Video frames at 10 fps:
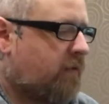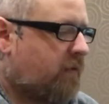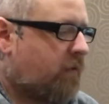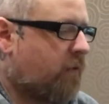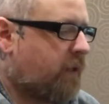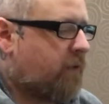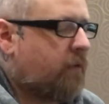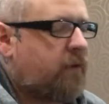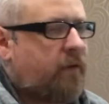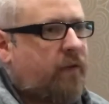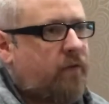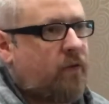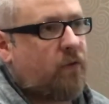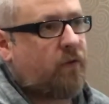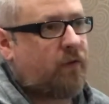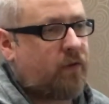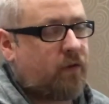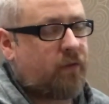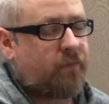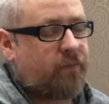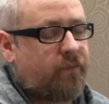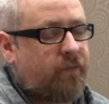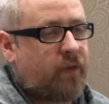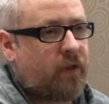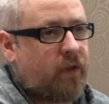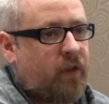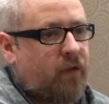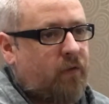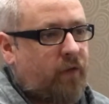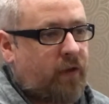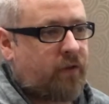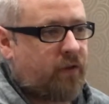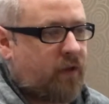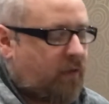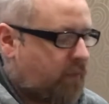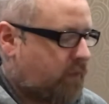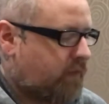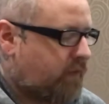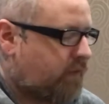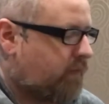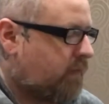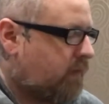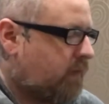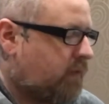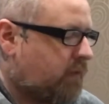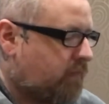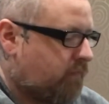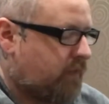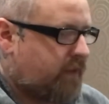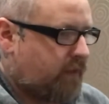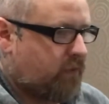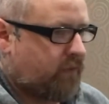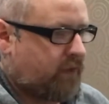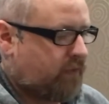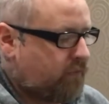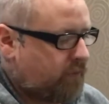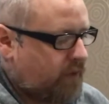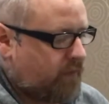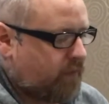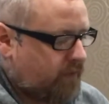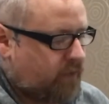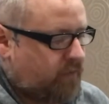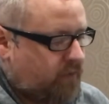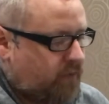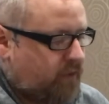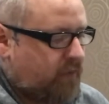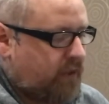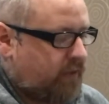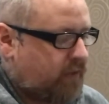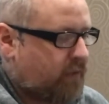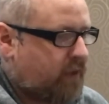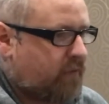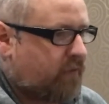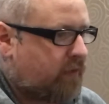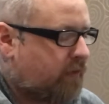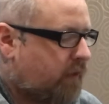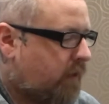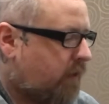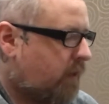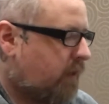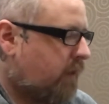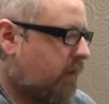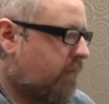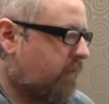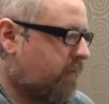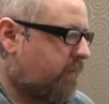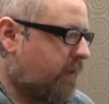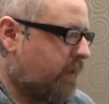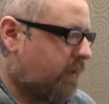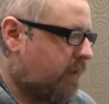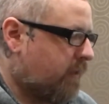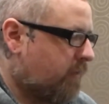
Oh yeah, you also have to use the factory top mounts that will sit over this, the rubber top mount, and you have to trim a little square for the fitting there.